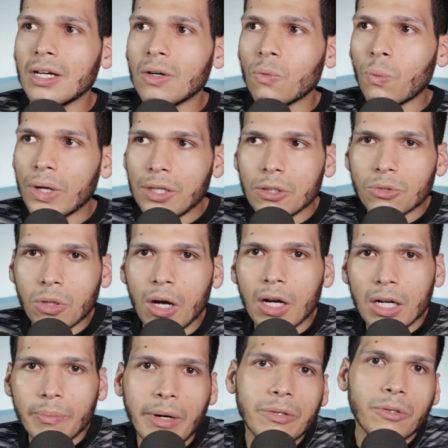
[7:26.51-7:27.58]
when you
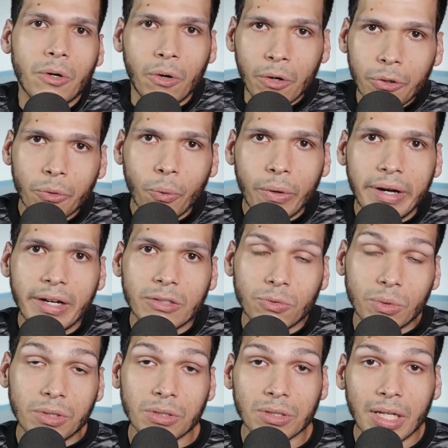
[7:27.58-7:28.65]
talk about the earthquakes,
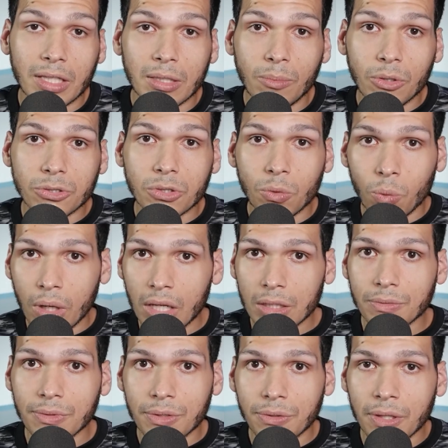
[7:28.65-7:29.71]
which is like the most
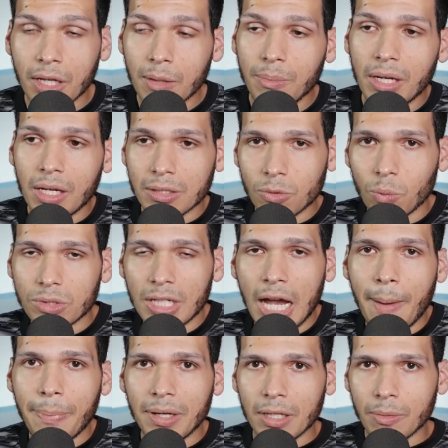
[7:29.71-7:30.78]
relevant thing because of what's
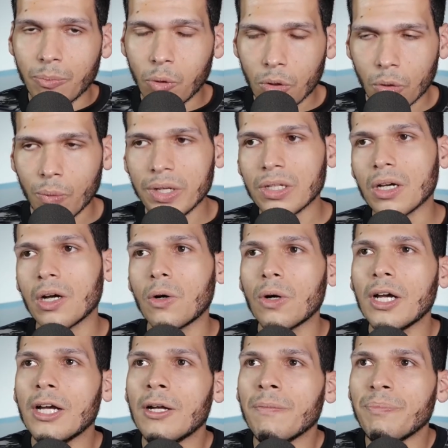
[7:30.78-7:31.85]
happening in Puerto Rico,
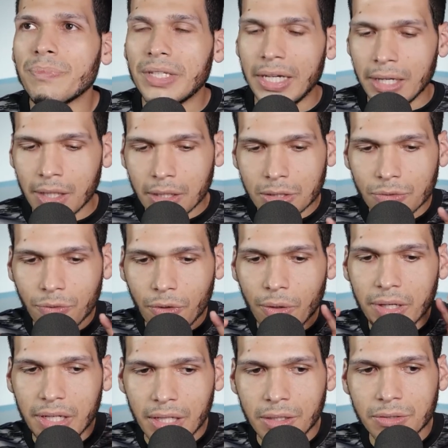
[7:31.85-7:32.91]
it is very
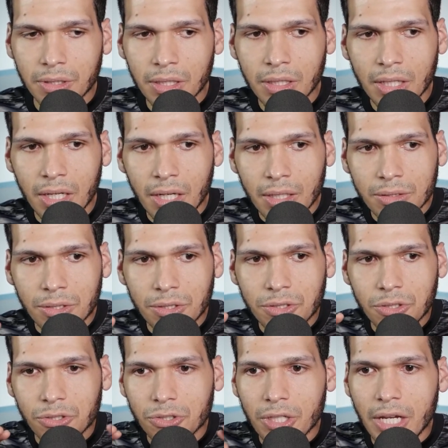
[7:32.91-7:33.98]
easy to
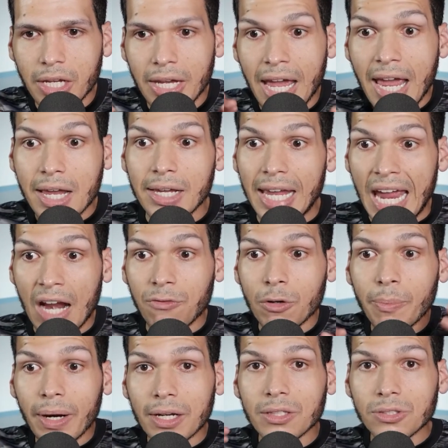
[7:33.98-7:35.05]
just say, hey,
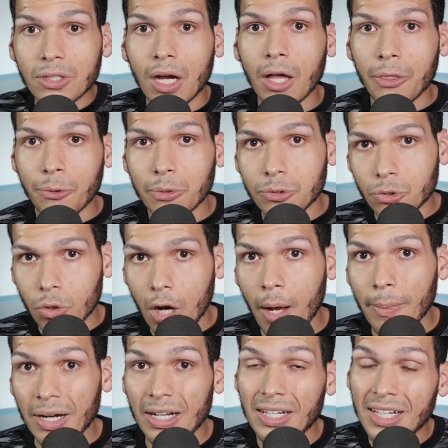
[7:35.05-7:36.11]
everybody's gone through
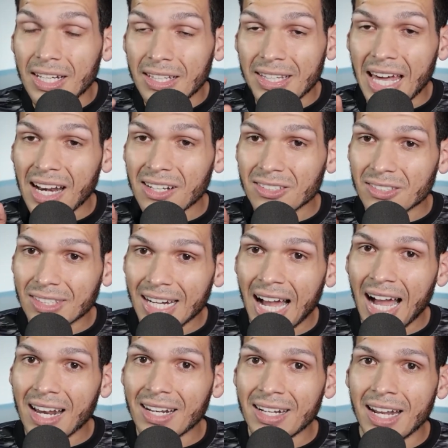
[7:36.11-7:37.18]
trauma. That is
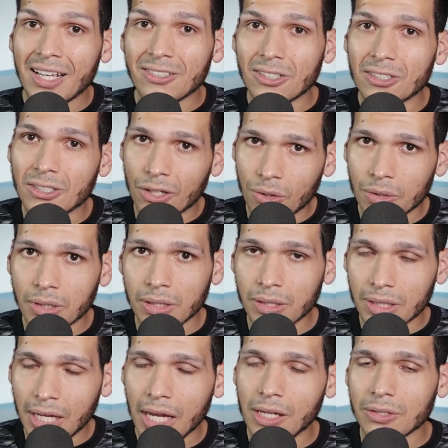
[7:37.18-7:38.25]
not necessarily the
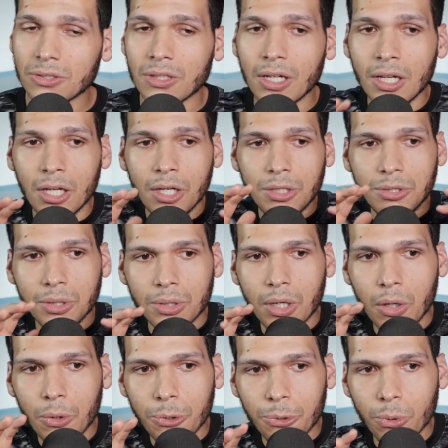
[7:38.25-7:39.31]
case. You
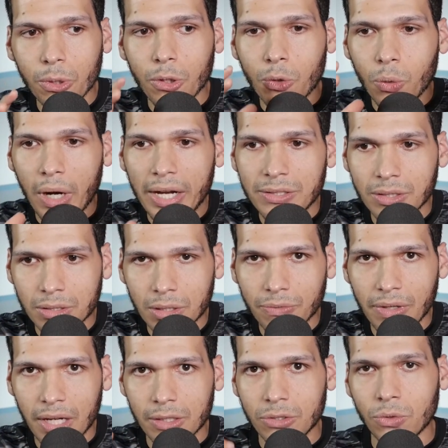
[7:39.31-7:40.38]
go through a crisis
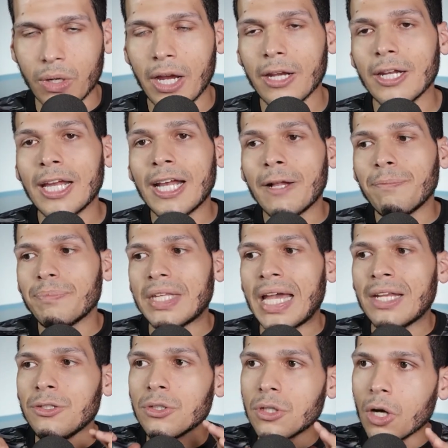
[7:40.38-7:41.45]
event, right?
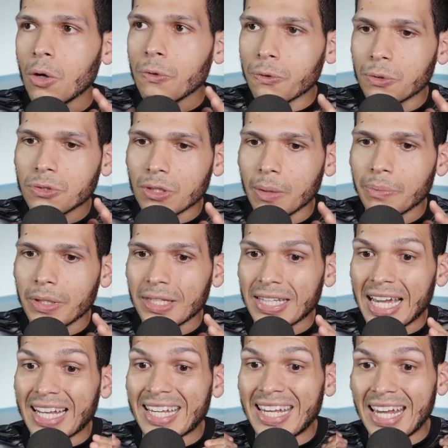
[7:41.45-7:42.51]
And you go through something
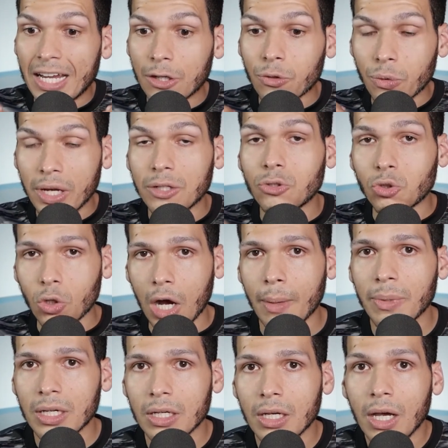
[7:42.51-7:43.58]
that can create
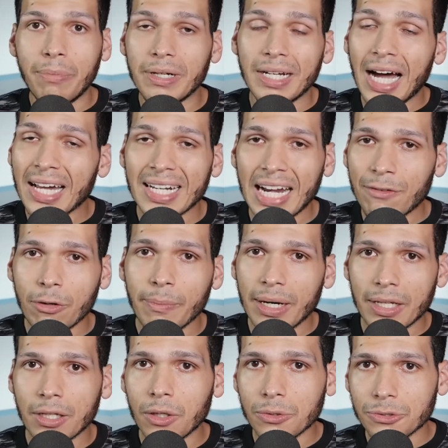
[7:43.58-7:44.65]
trauma, but not
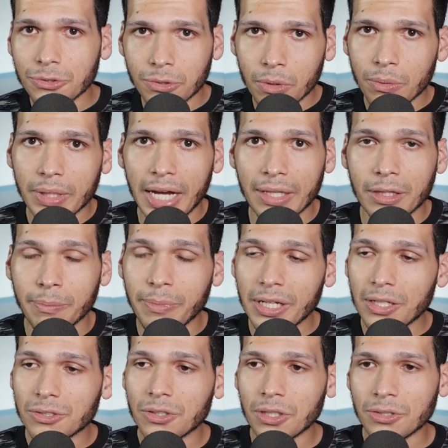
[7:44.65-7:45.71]
everybody goes through that. The
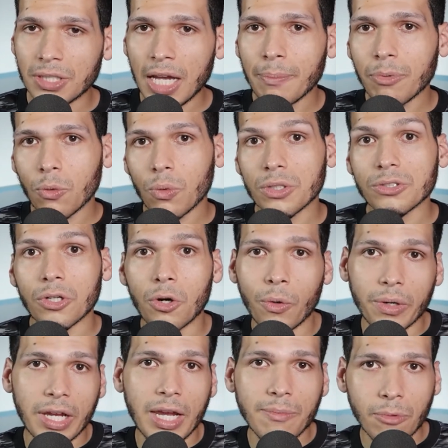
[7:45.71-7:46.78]
biggest example was
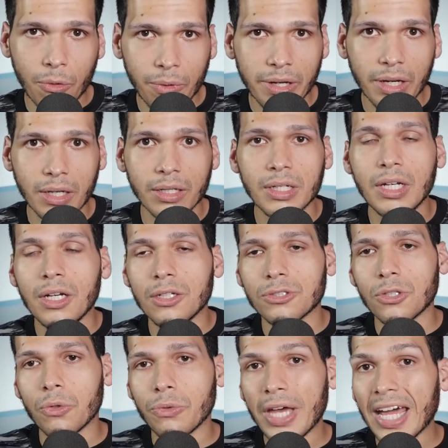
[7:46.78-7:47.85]
Hurricane Maria.
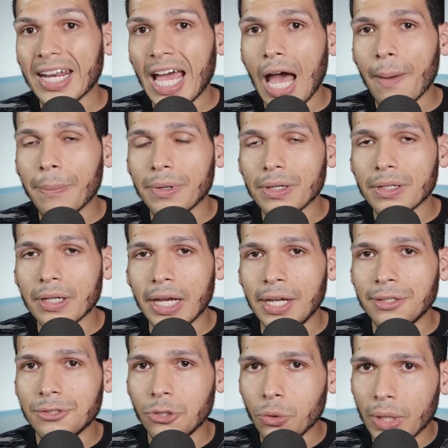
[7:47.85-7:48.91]
So that happened
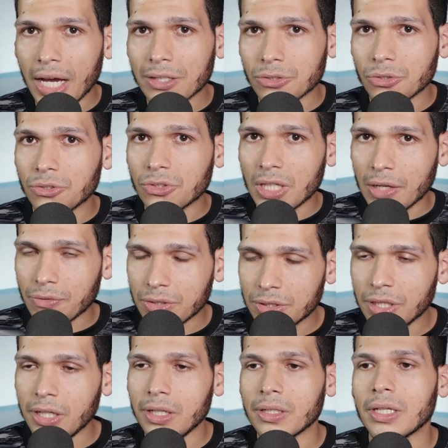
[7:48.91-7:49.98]
in
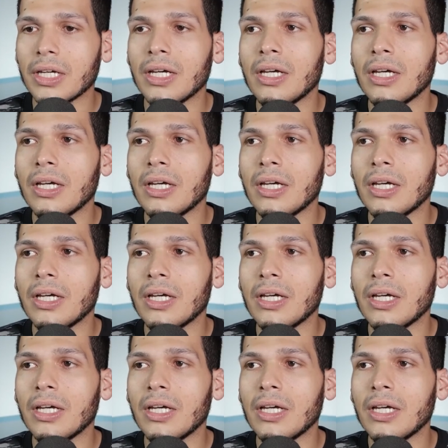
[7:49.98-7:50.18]
2017.